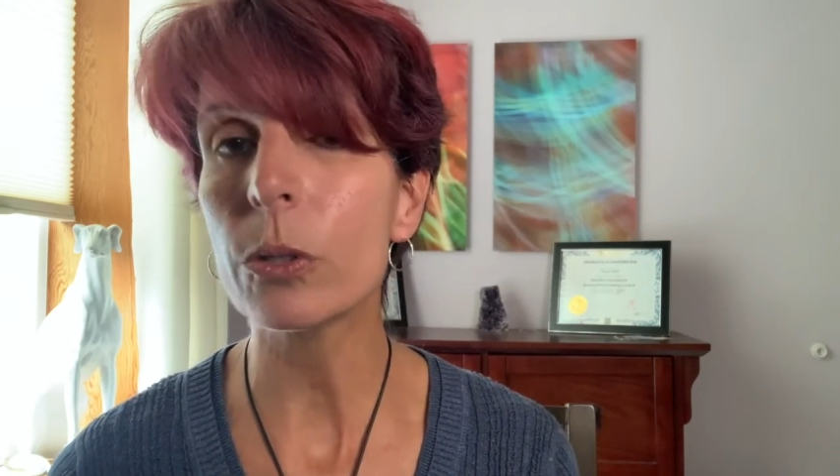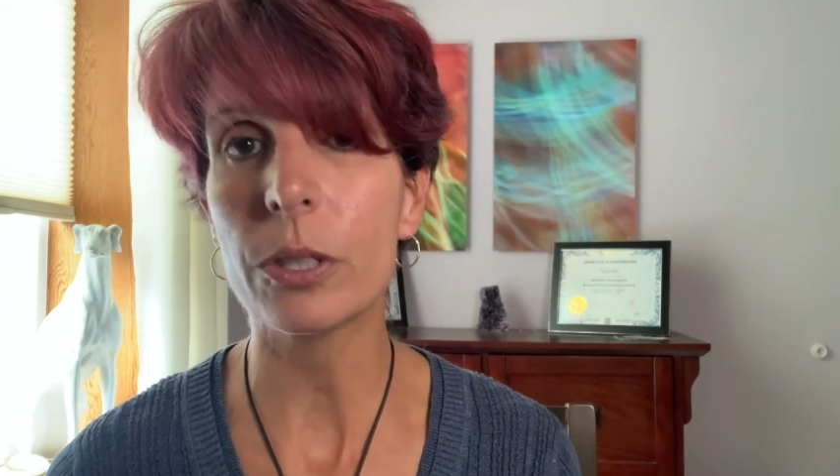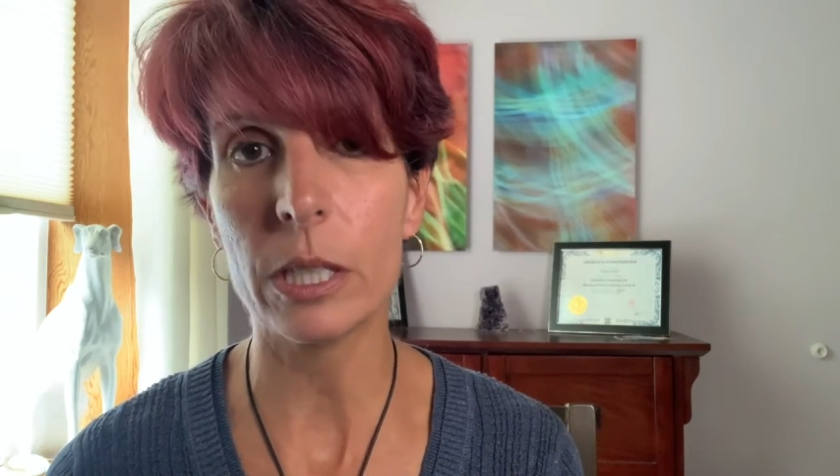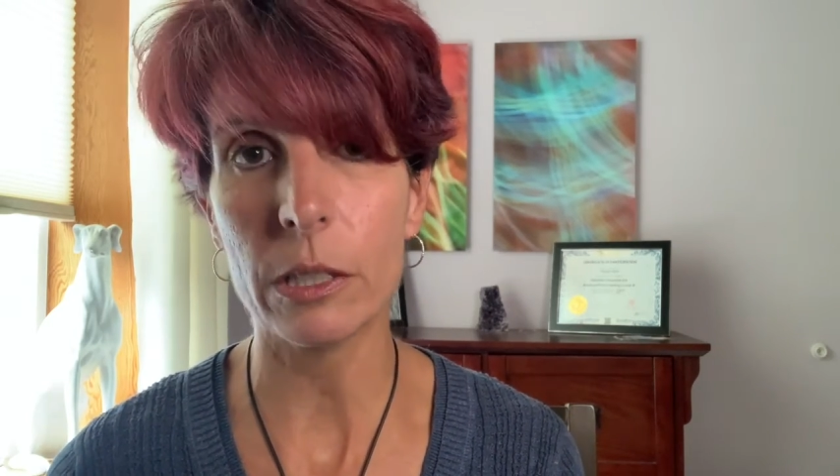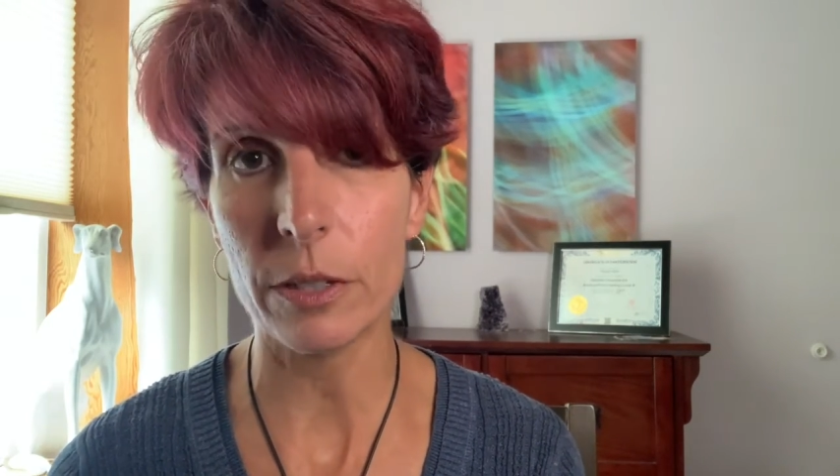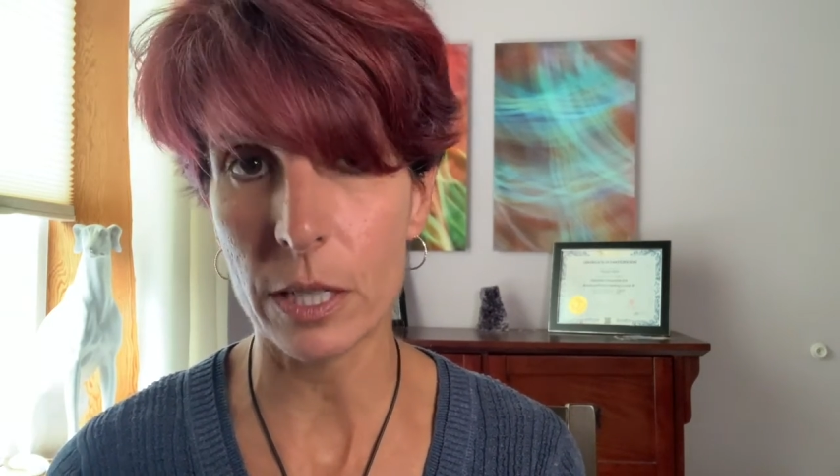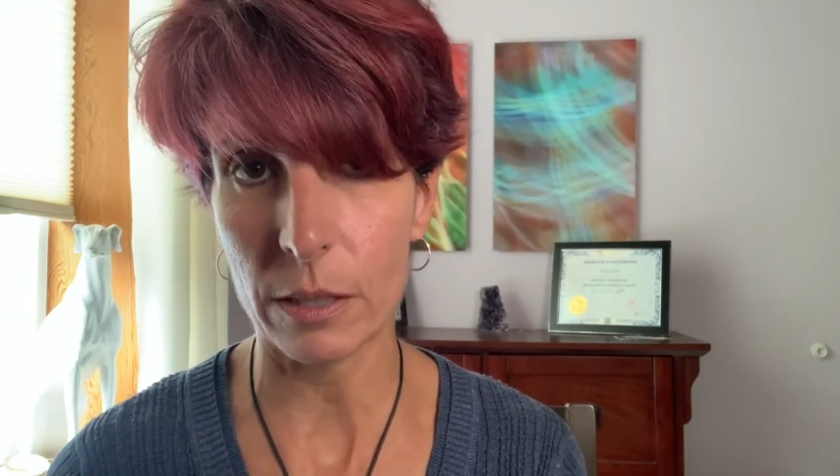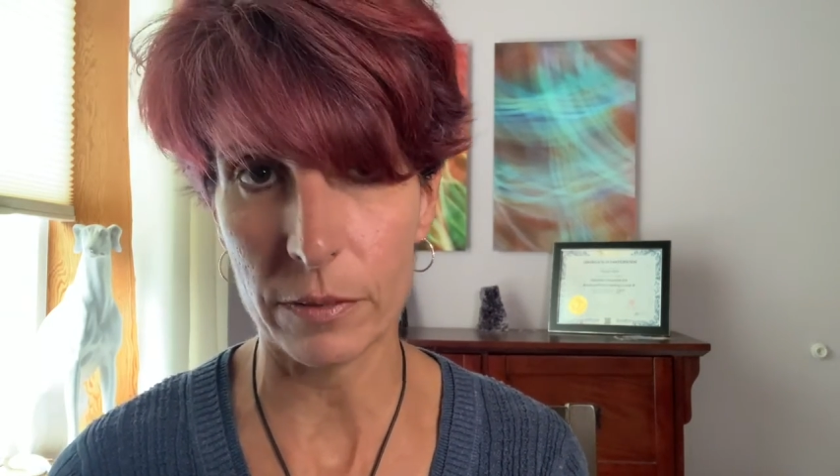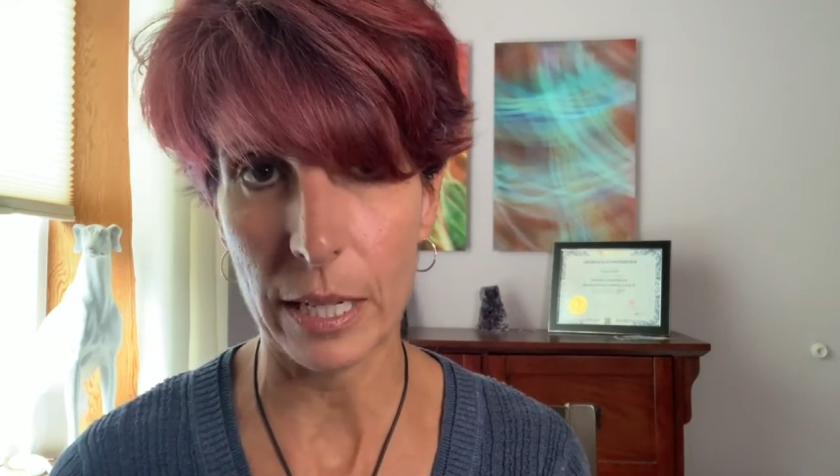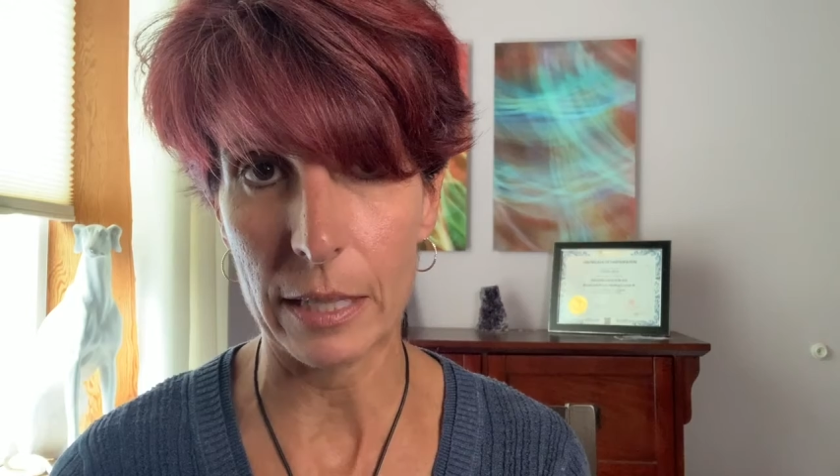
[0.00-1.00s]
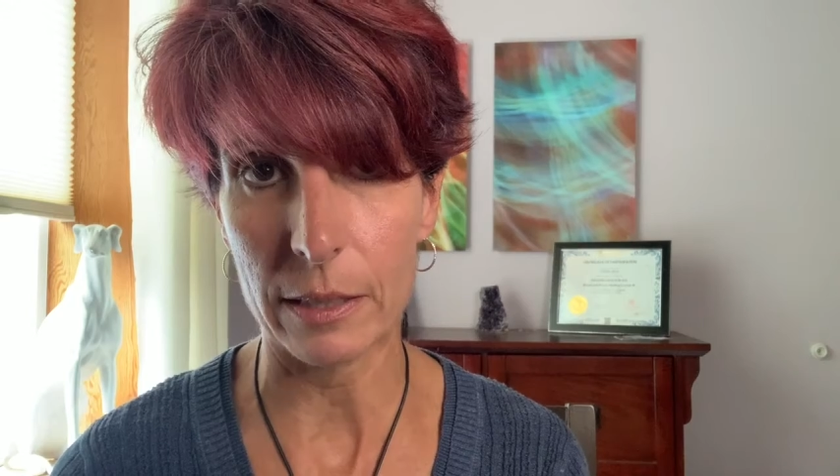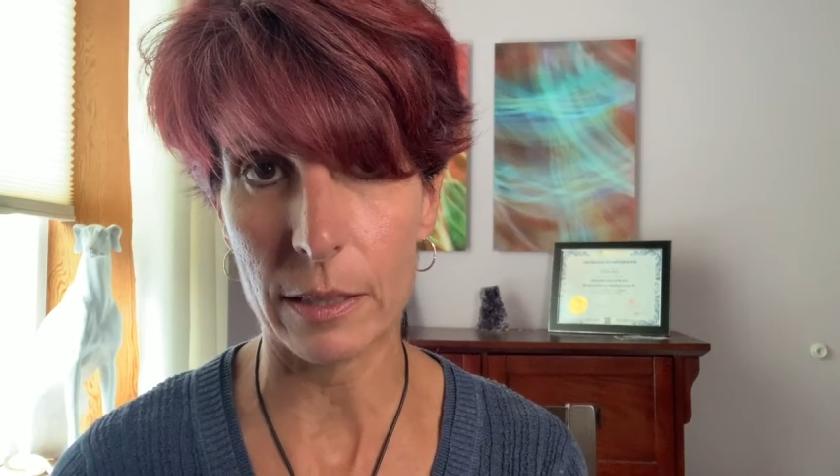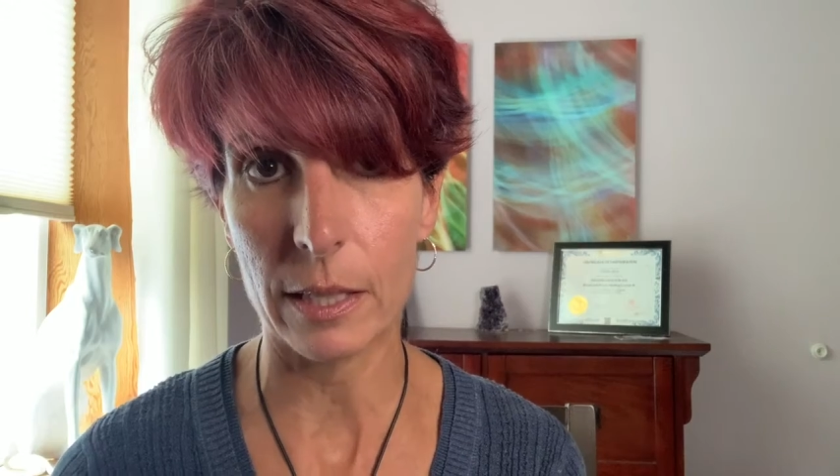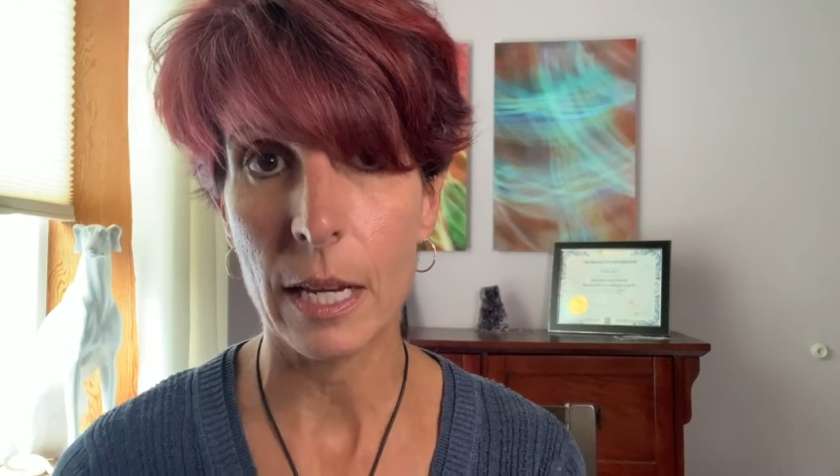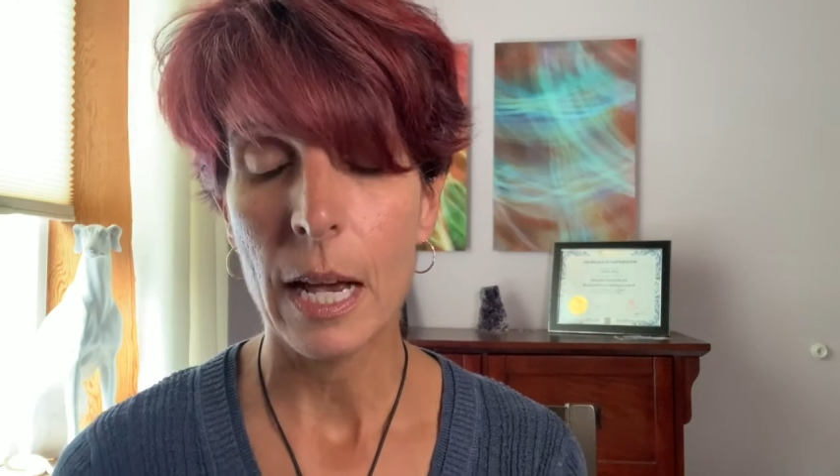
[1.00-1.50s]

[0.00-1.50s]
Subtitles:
series of tests.